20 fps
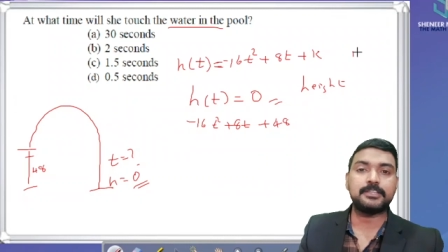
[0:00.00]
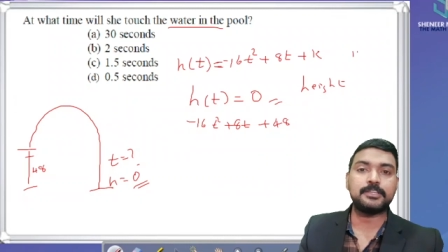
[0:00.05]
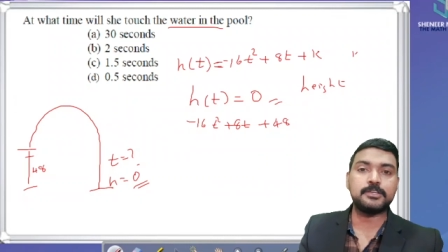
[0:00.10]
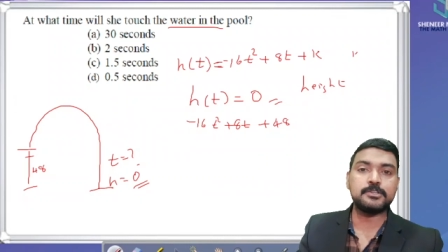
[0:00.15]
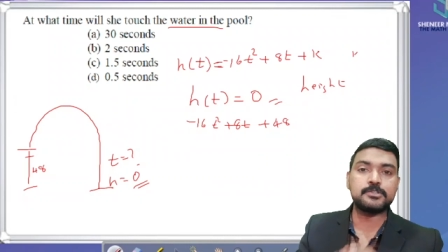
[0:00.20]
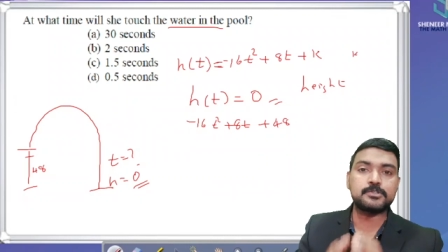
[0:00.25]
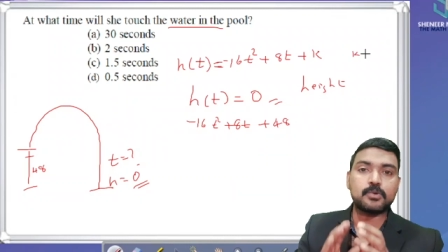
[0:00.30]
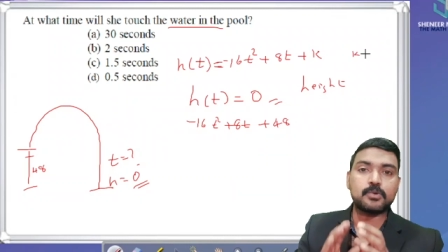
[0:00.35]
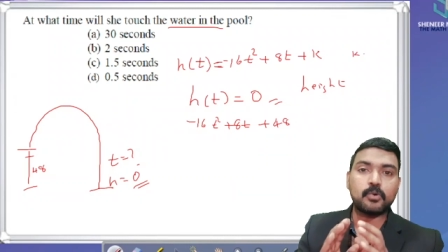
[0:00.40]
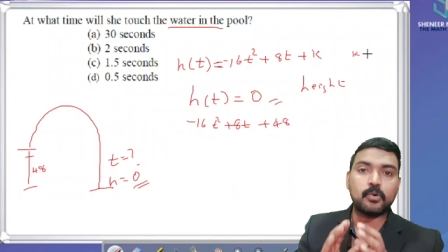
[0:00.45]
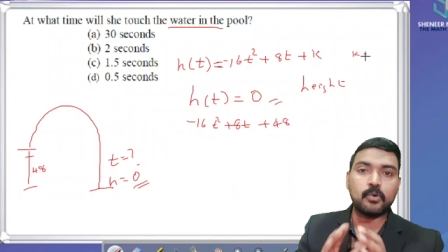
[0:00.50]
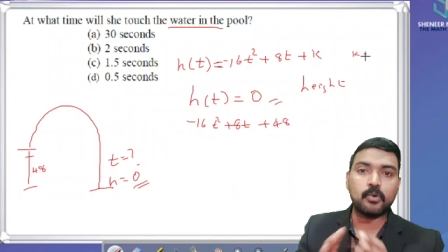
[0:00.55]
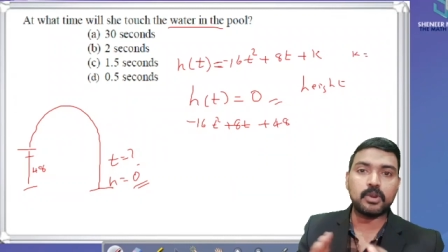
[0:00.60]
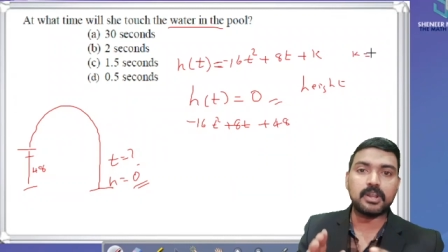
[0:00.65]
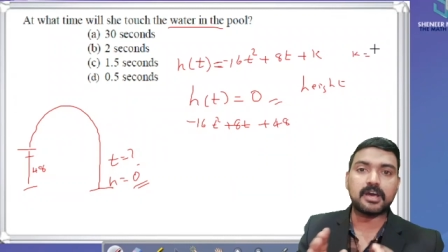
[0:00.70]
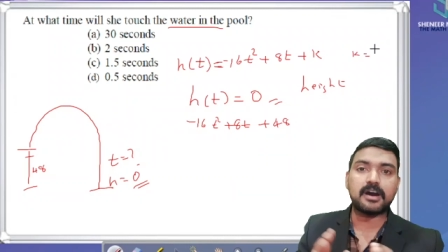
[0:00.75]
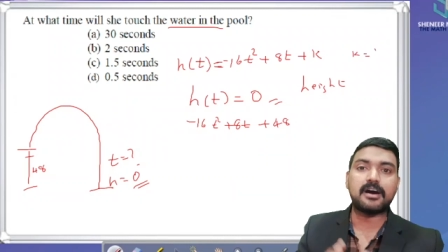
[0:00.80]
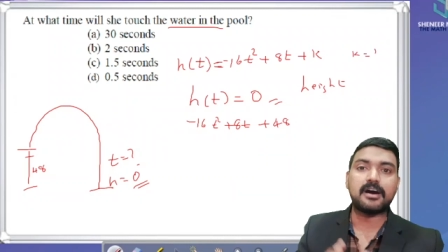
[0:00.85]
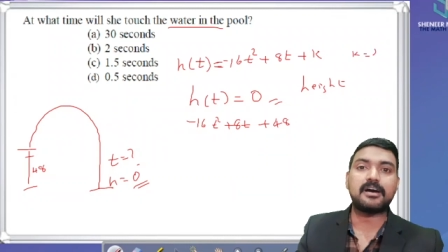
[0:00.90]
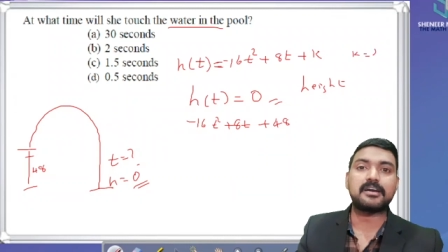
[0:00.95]
These
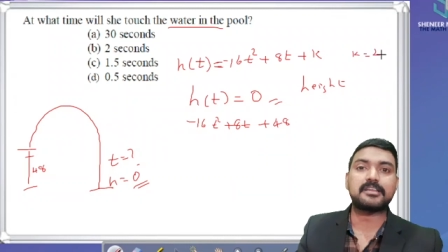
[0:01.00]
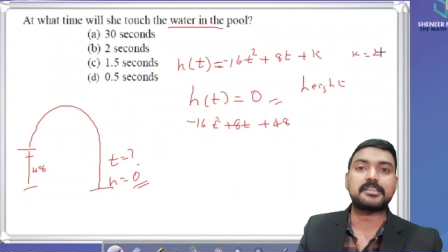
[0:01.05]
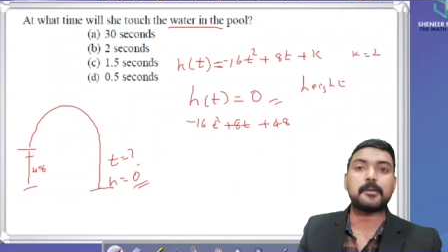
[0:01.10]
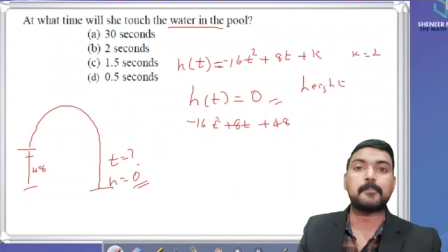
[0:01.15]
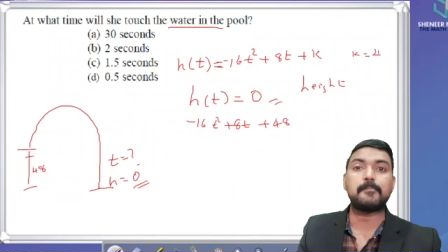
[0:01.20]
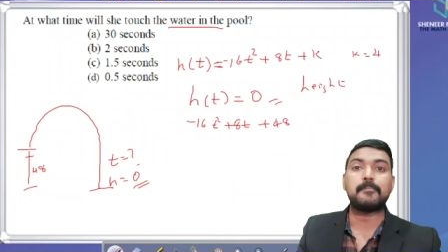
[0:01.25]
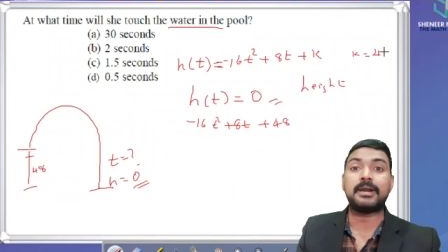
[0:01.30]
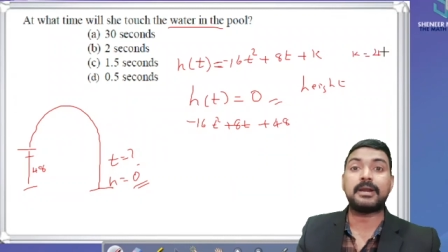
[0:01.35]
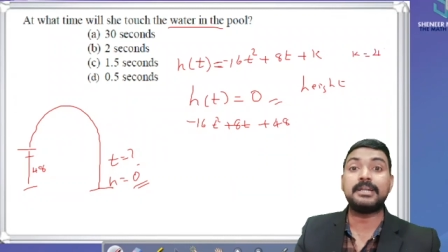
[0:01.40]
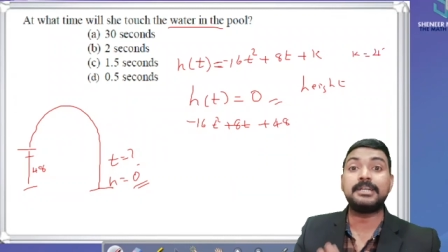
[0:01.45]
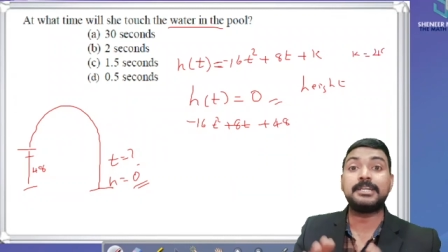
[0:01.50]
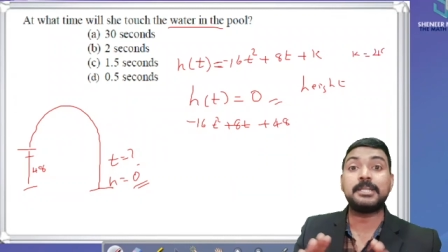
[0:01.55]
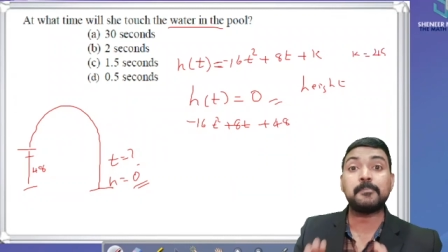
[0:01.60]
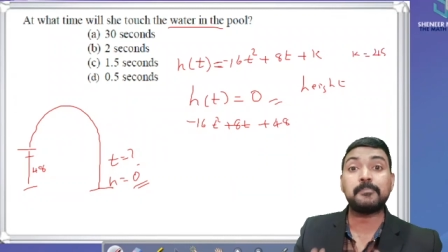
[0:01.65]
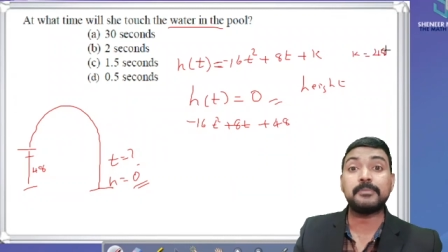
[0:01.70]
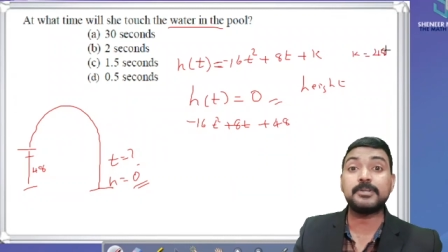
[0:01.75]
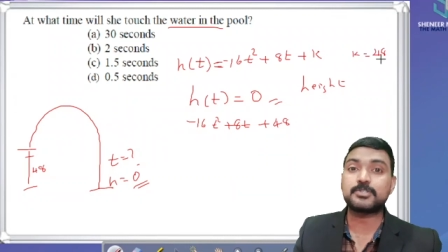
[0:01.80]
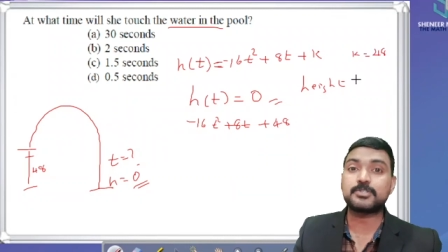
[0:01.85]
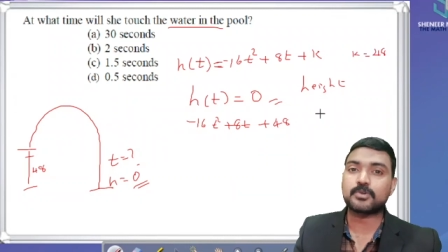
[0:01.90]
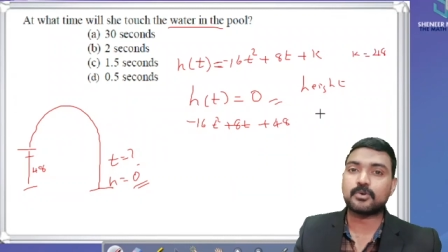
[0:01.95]
all are the
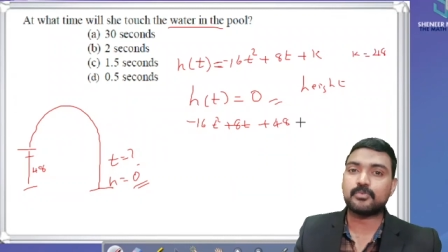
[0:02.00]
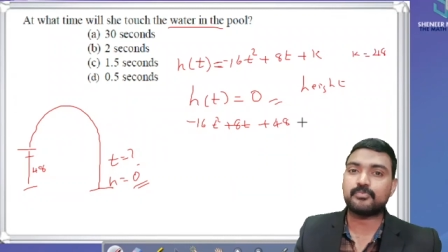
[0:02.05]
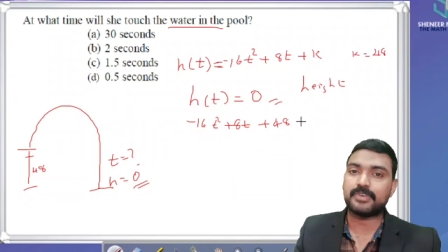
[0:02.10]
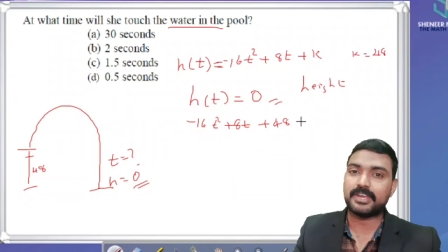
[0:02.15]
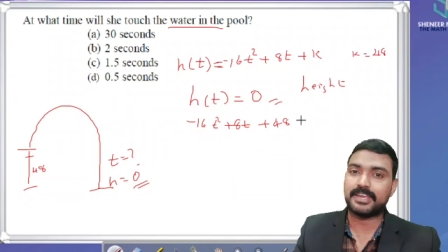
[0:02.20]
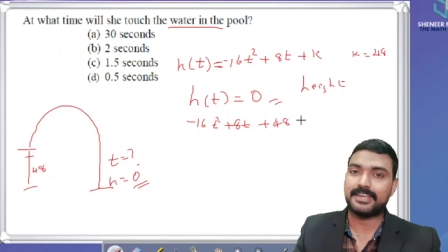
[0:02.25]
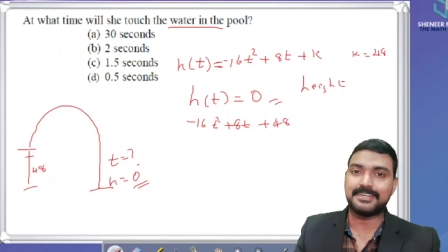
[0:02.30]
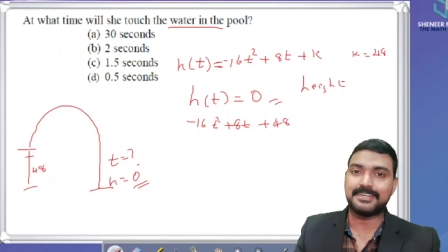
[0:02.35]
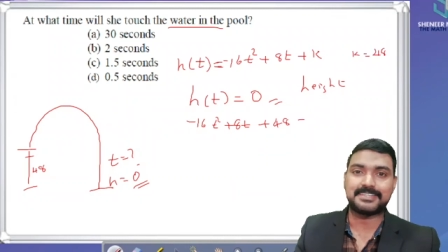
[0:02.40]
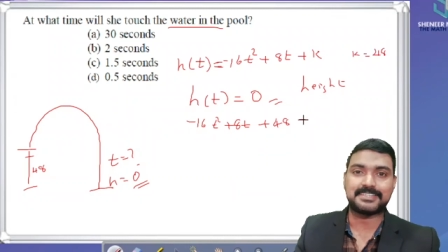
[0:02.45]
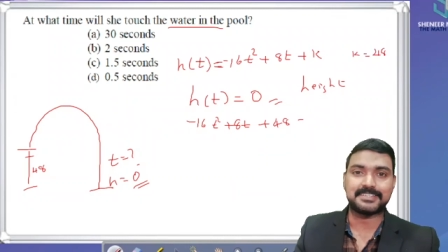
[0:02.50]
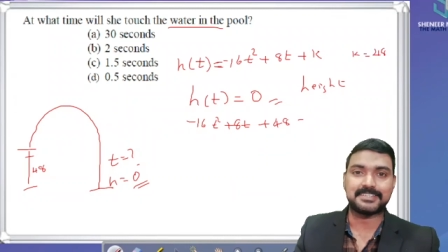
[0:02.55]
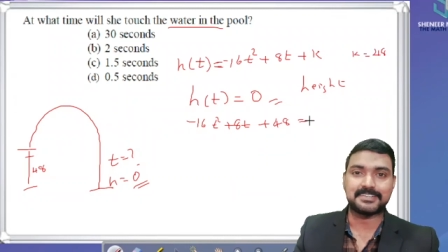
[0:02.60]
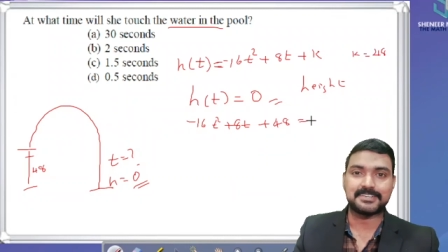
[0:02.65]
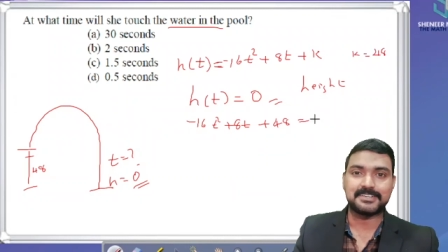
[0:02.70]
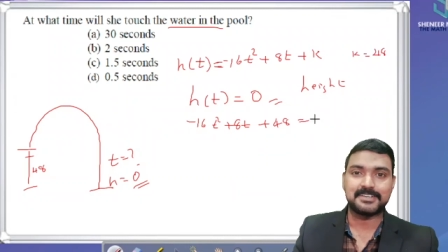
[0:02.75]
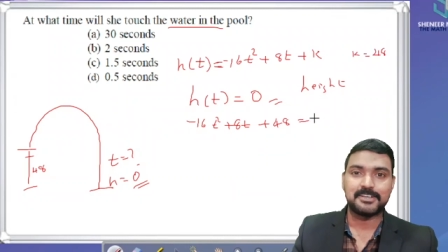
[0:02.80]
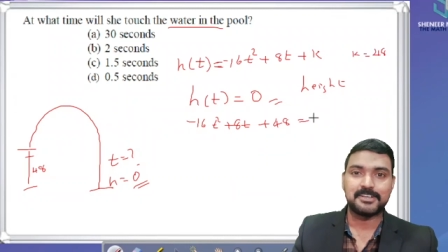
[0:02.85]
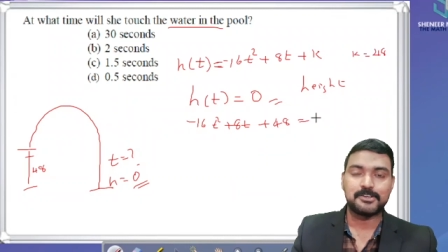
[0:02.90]
multiples of 8.